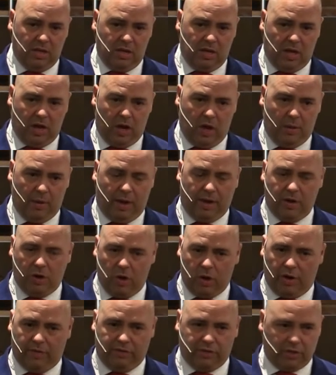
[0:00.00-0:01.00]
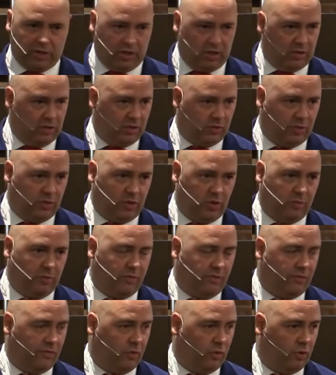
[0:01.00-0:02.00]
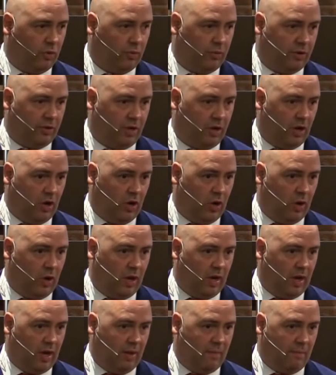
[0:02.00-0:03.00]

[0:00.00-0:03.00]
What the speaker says: I know I've shared this with you before, but you know,